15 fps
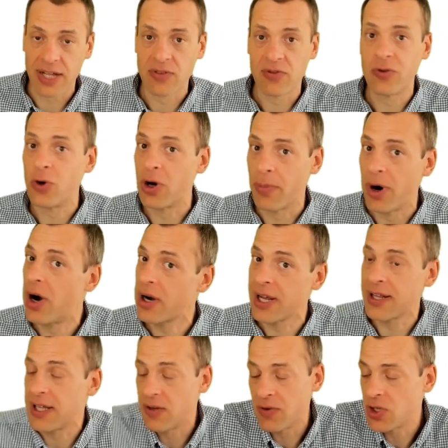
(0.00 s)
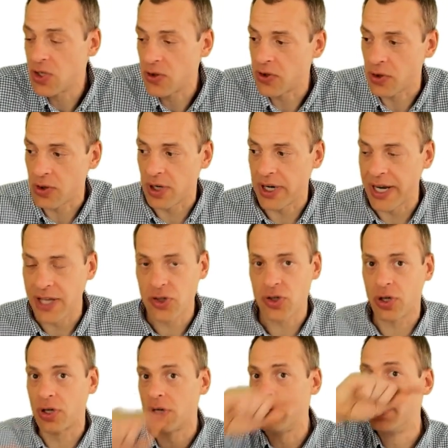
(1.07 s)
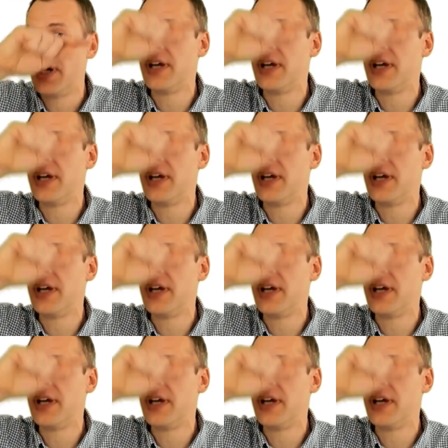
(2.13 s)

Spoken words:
for marketing, which is totally natural